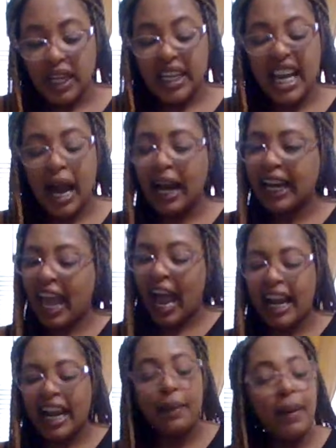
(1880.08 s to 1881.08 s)
Yeah, I,
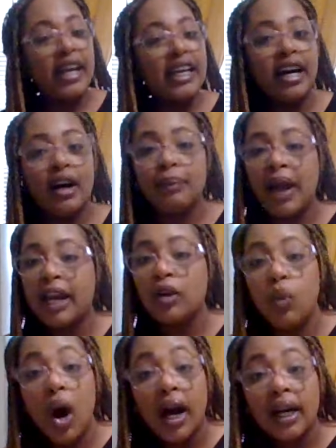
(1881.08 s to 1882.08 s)
I can't make it up. Eight
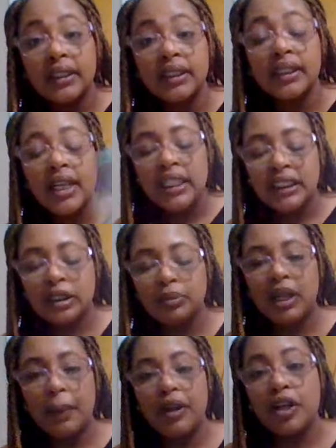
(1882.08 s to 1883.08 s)
of Wands, some
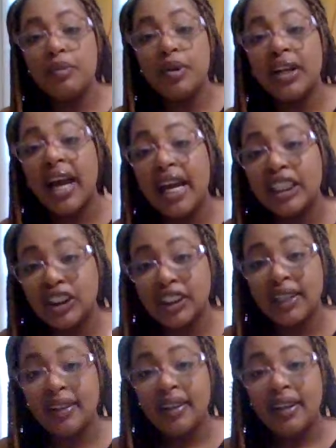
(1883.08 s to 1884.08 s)
type of
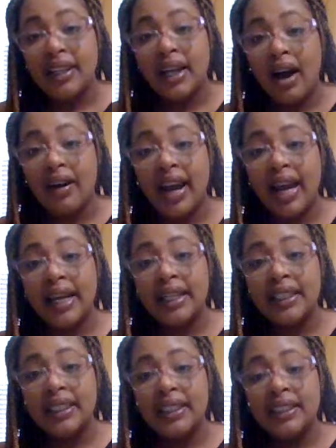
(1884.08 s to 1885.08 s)
communication, okay?
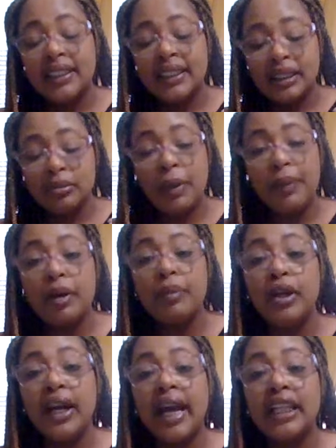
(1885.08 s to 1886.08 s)
some type of
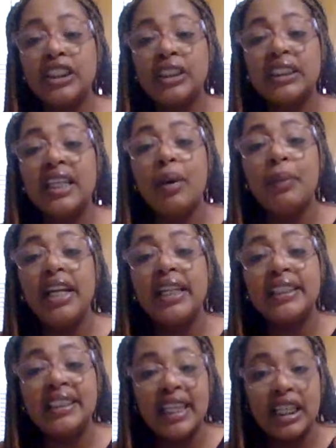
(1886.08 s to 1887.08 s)
communication is coming in
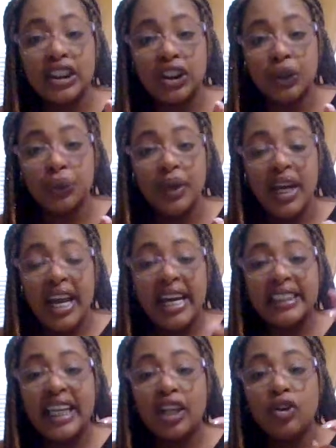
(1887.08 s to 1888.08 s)
to test you, and
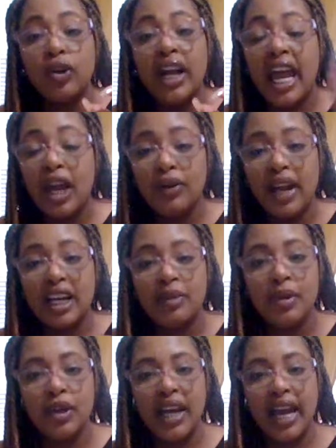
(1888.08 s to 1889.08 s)
it's how you're going to handle that
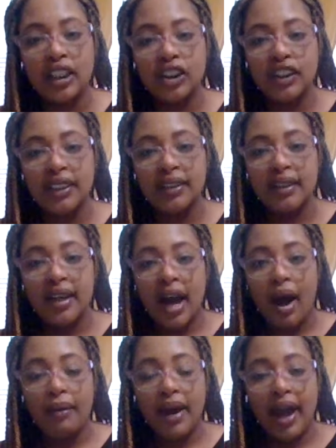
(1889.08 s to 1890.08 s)
communication.
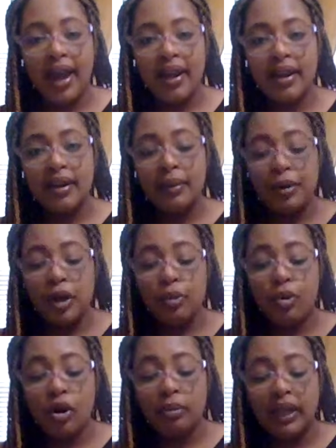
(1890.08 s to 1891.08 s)
Okay, pure
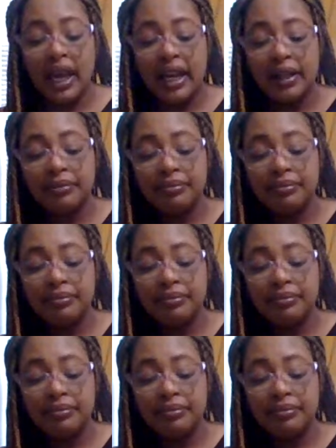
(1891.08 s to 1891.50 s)
point blank.